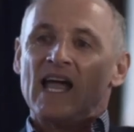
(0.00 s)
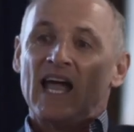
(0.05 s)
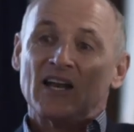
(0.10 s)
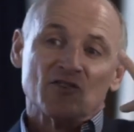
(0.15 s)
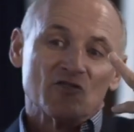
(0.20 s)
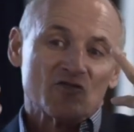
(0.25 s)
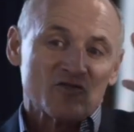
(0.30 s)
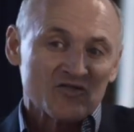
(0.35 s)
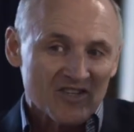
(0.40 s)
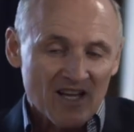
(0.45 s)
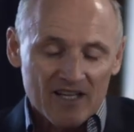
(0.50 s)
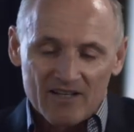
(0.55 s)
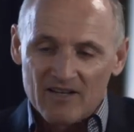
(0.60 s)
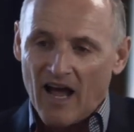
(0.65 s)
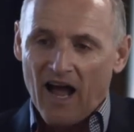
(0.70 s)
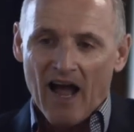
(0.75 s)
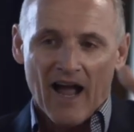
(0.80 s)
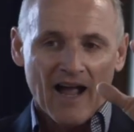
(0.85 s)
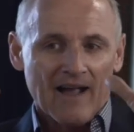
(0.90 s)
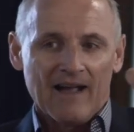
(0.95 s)
And you said,
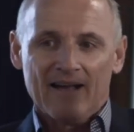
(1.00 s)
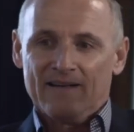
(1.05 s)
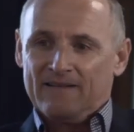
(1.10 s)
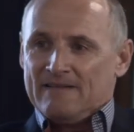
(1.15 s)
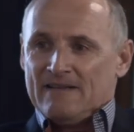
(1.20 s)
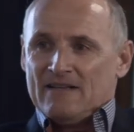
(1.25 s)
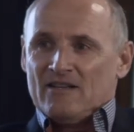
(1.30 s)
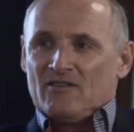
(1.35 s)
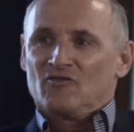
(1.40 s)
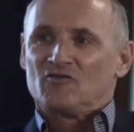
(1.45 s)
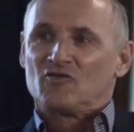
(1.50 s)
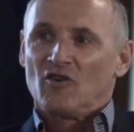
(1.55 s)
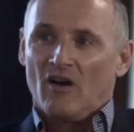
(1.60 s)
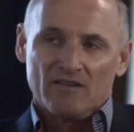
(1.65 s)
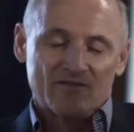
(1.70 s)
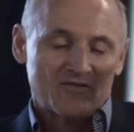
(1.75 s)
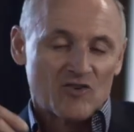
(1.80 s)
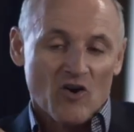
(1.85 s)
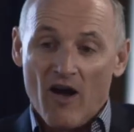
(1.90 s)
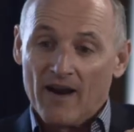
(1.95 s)
I,
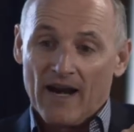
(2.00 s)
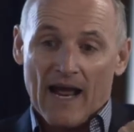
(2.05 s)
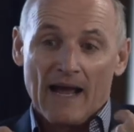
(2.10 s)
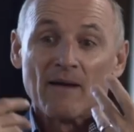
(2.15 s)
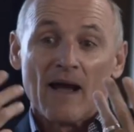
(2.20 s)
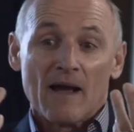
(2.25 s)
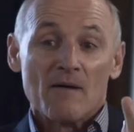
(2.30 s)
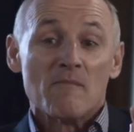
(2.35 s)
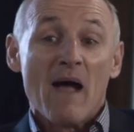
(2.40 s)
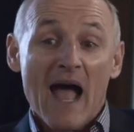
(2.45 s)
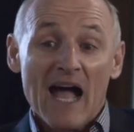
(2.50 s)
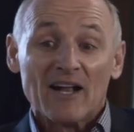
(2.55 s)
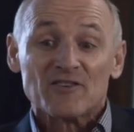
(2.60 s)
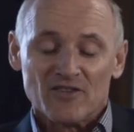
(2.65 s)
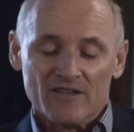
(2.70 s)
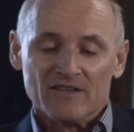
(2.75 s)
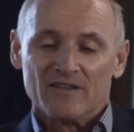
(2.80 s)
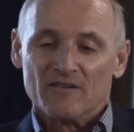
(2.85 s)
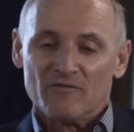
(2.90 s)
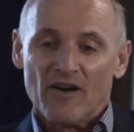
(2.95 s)
John, I, I
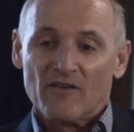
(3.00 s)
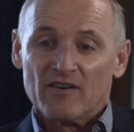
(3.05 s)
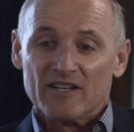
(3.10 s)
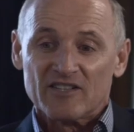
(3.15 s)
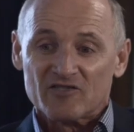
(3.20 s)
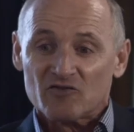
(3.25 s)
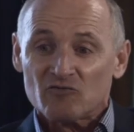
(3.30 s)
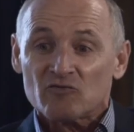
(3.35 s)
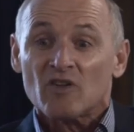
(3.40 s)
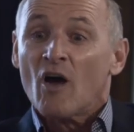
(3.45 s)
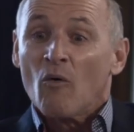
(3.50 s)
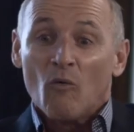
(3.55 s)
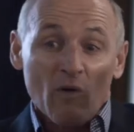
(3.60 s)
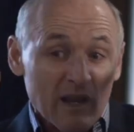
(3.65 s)
imagine very soon.